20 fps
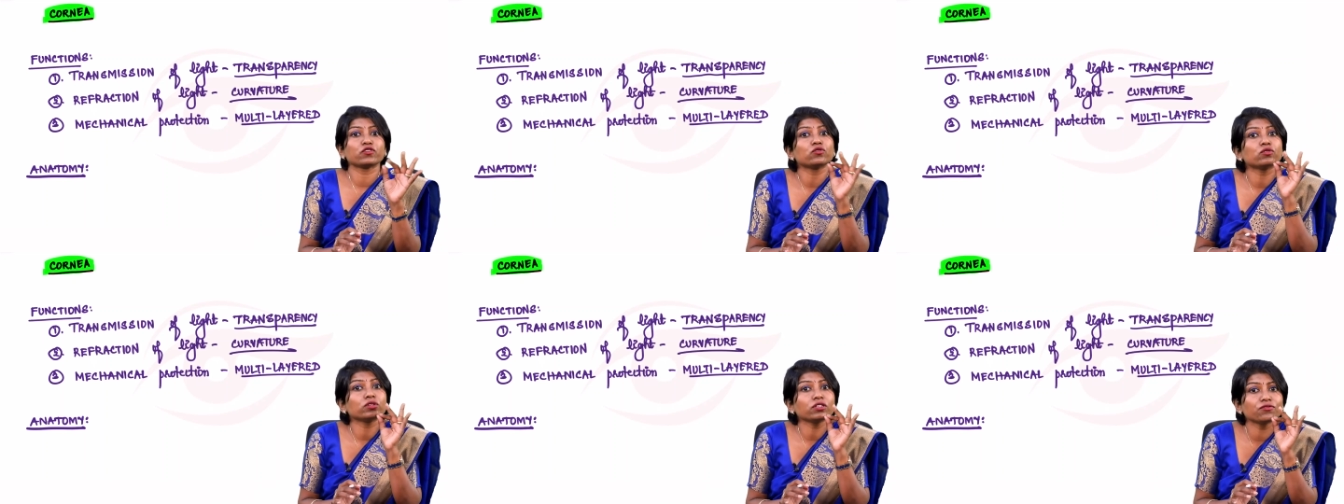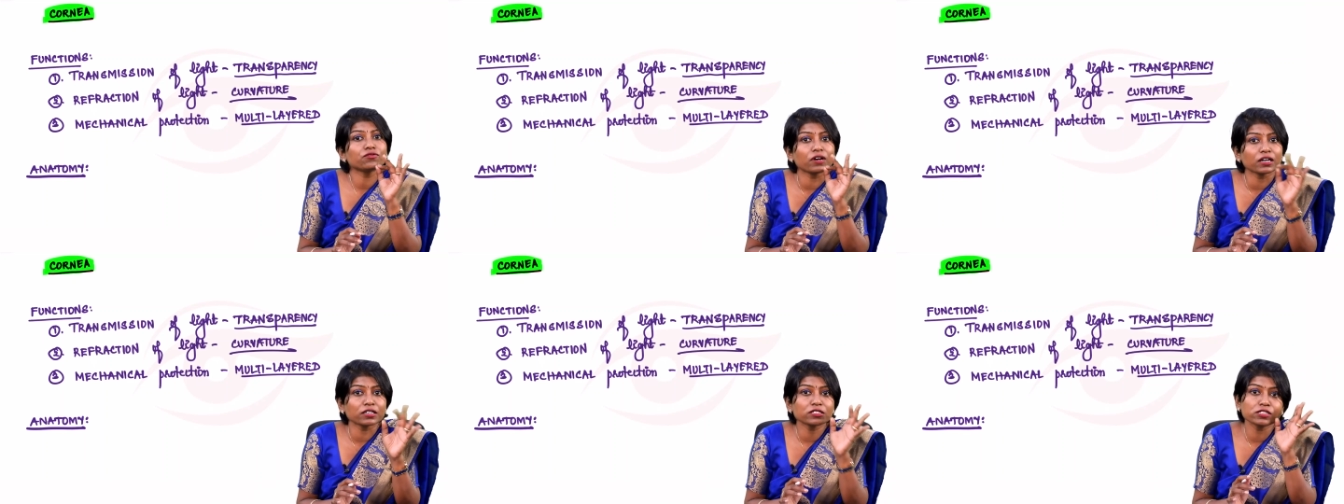If you know
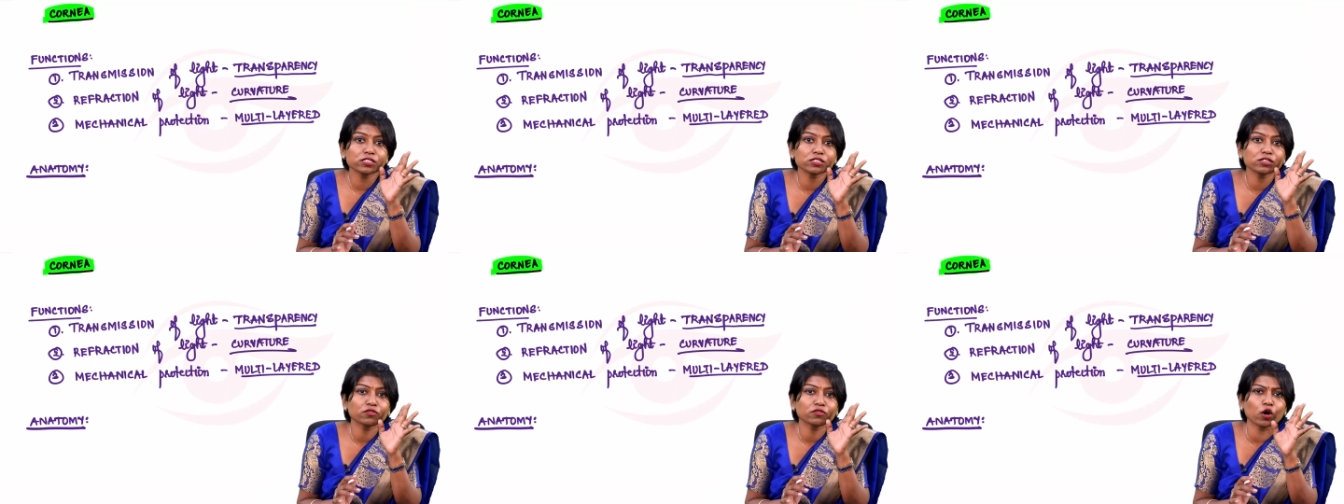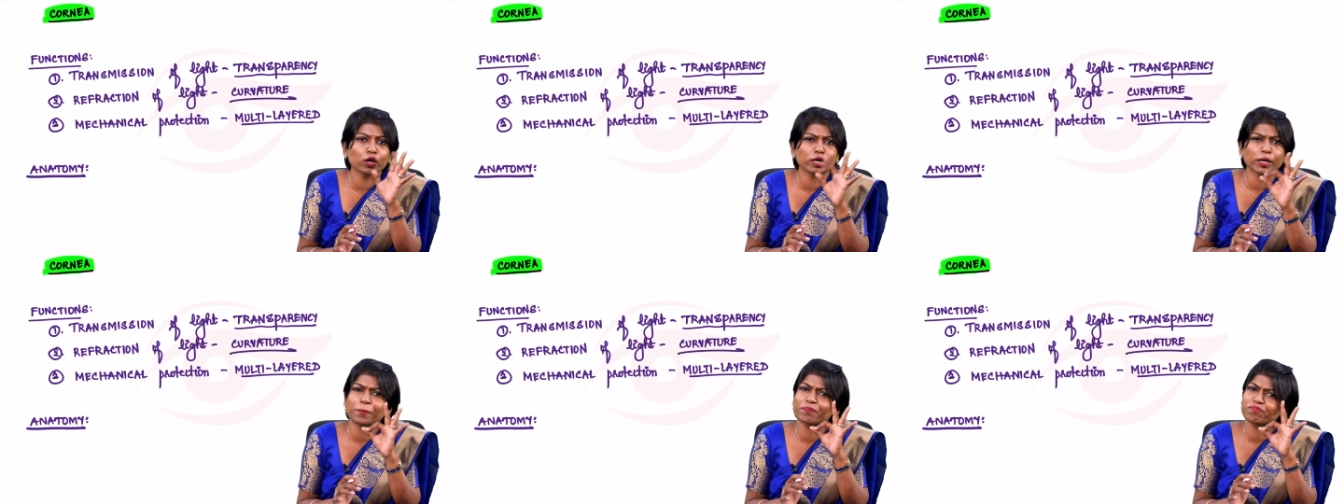the functions of
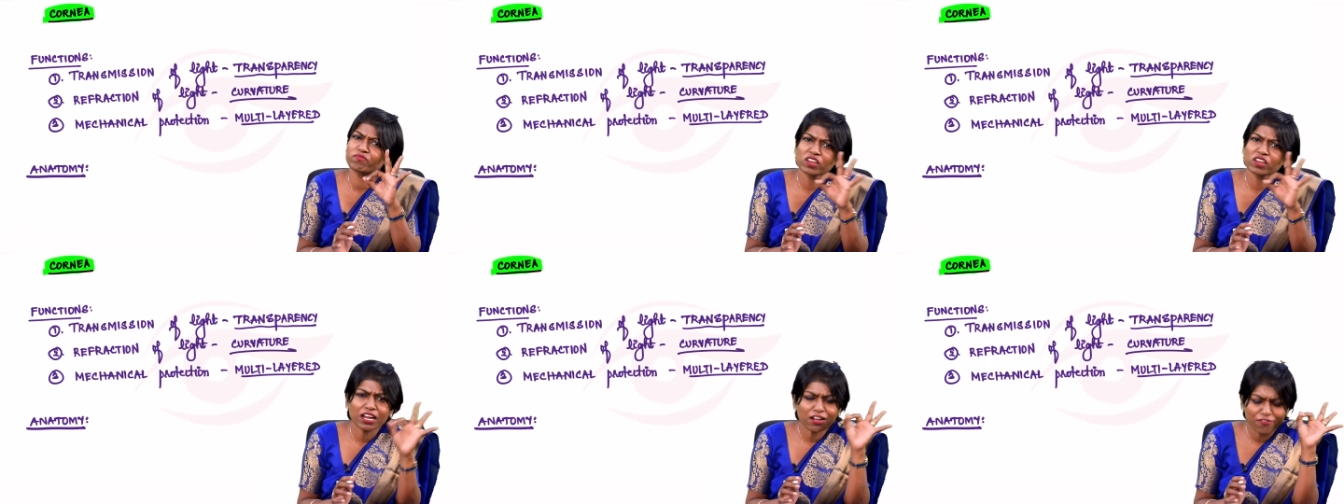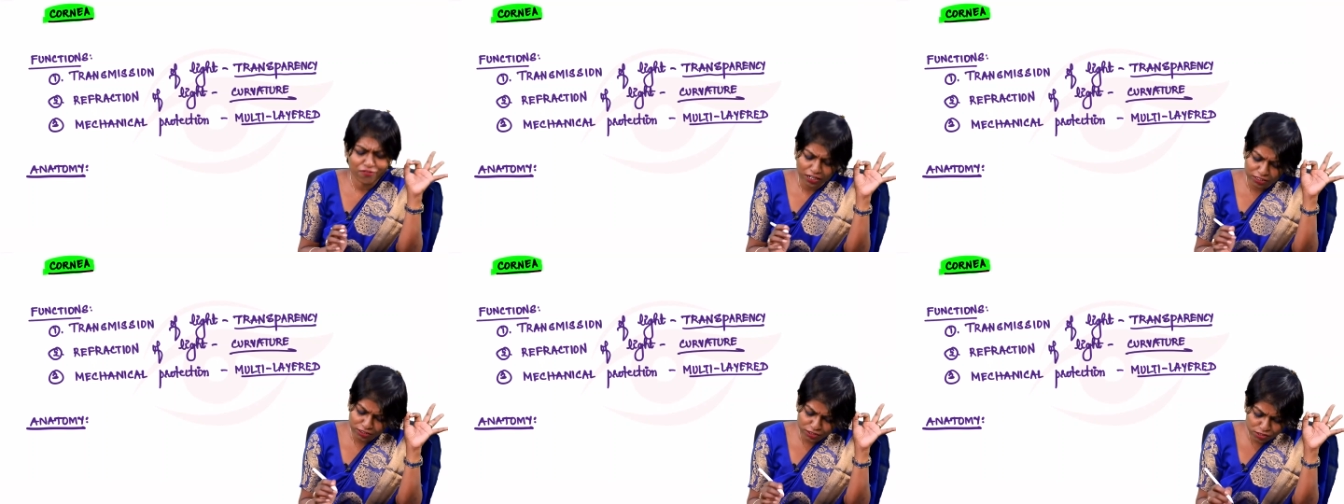cornea,
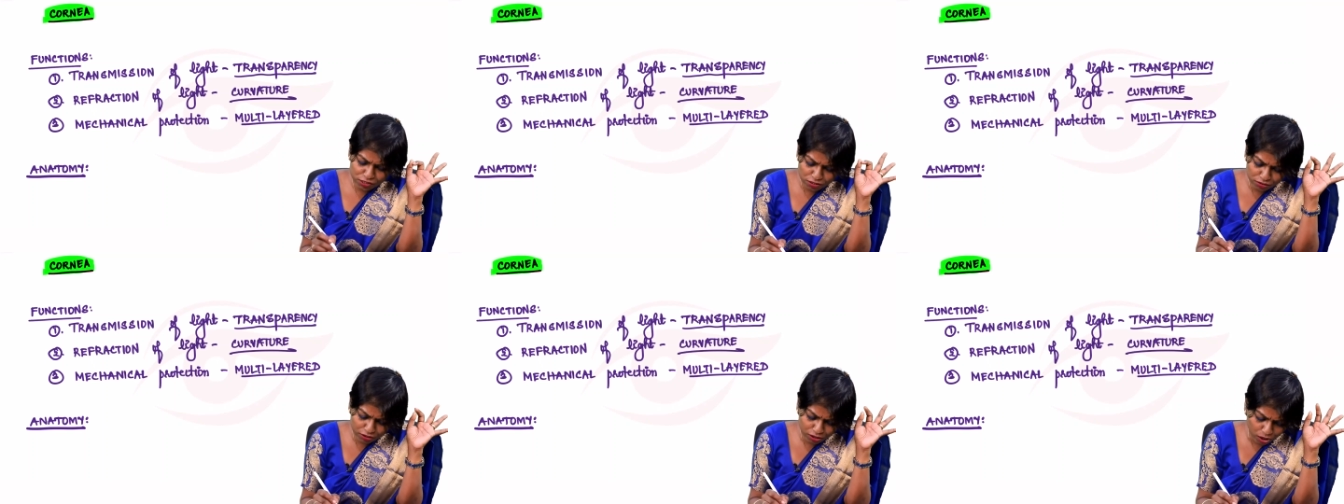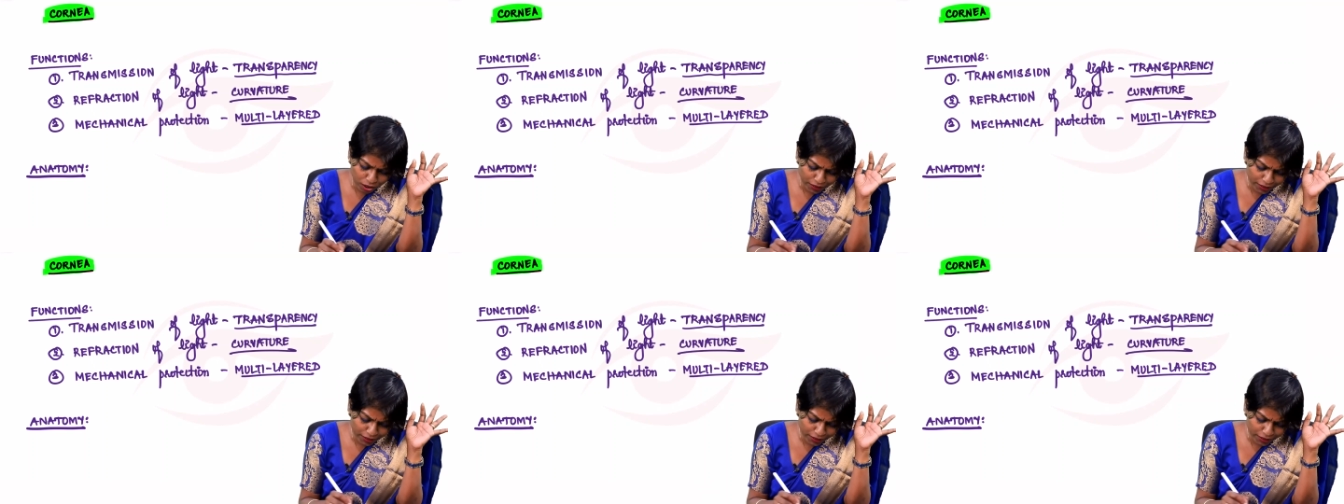three functions of the